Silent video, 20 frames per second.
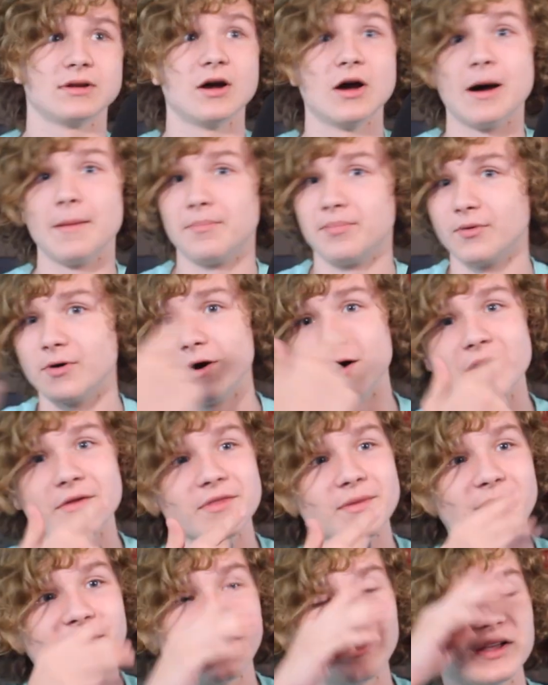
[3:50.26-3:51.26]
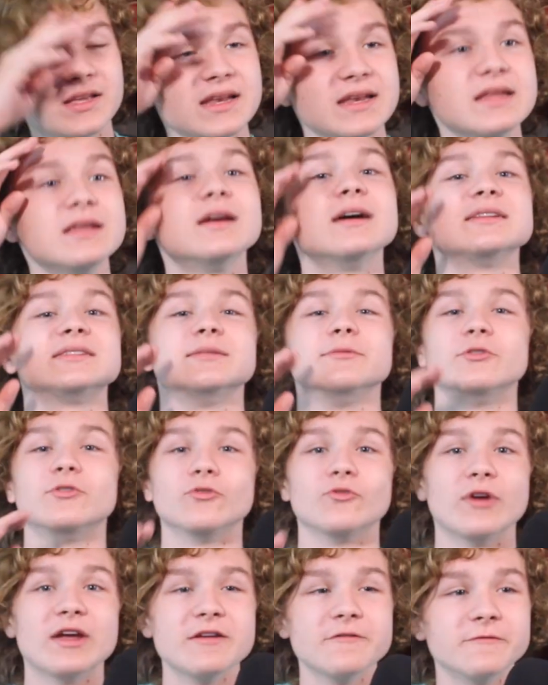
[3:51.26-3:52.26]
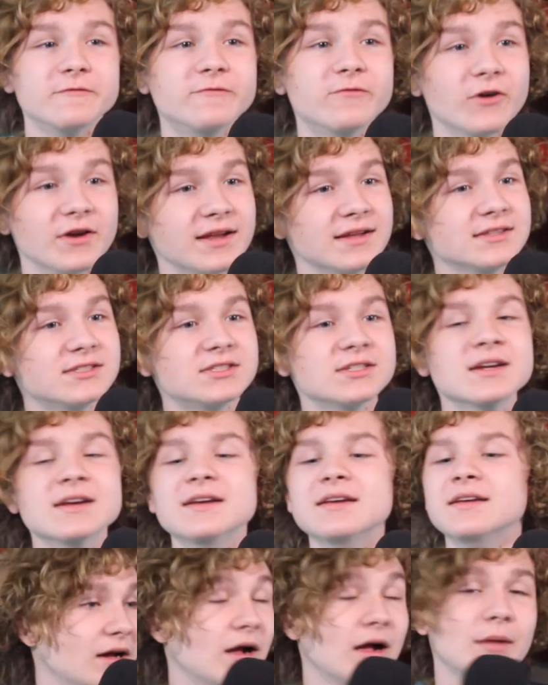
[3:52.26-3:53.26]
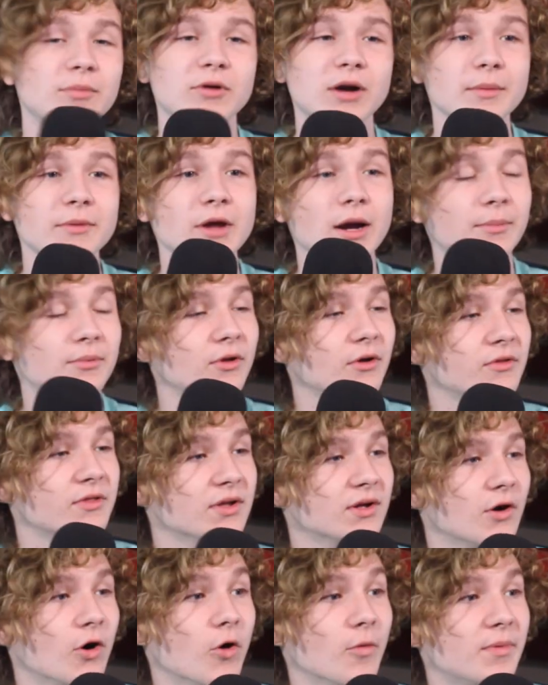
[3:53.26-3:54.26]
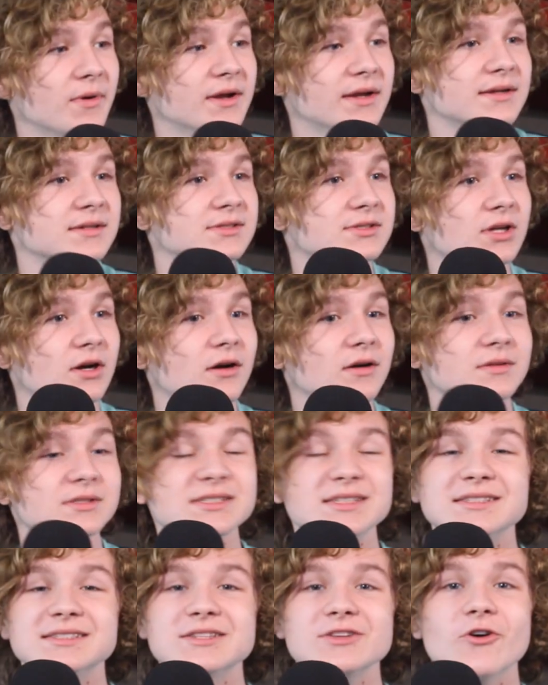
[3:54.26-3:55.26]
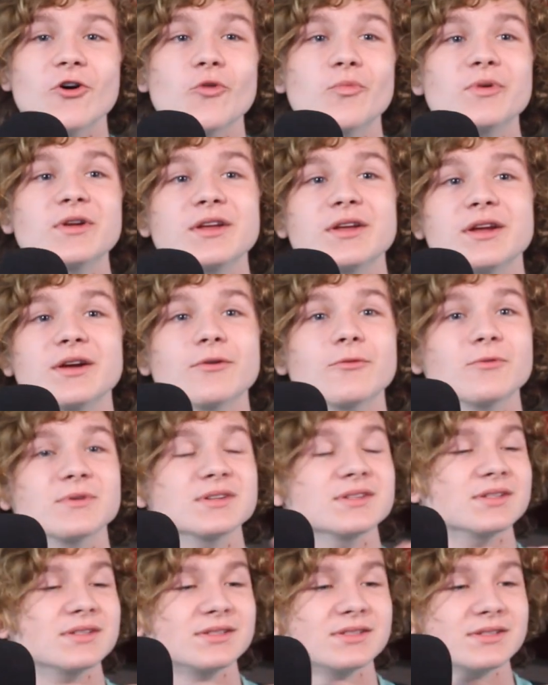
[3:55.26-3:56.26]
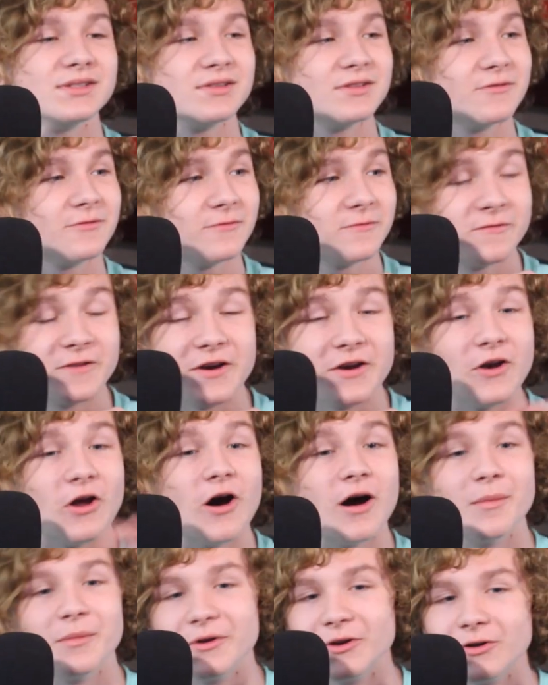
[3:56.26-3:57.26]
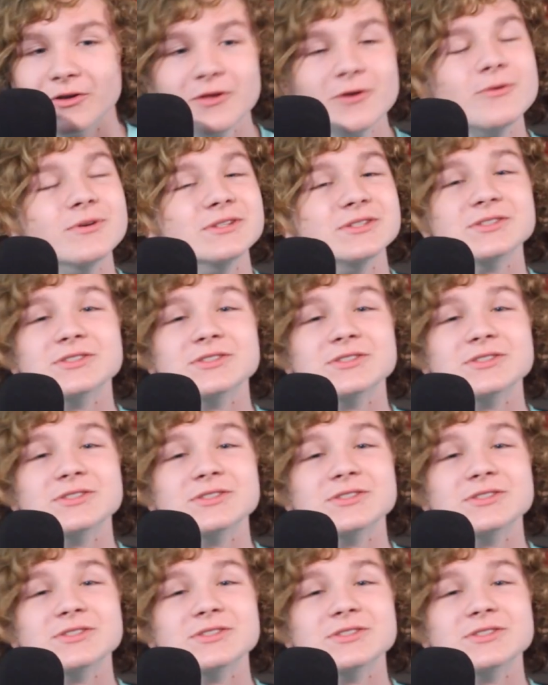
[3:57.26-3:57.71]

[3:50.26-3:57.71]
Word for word: up on the balcony. He got some great footage. I'll probably upload the opening song, since the opening was phenomenal. It was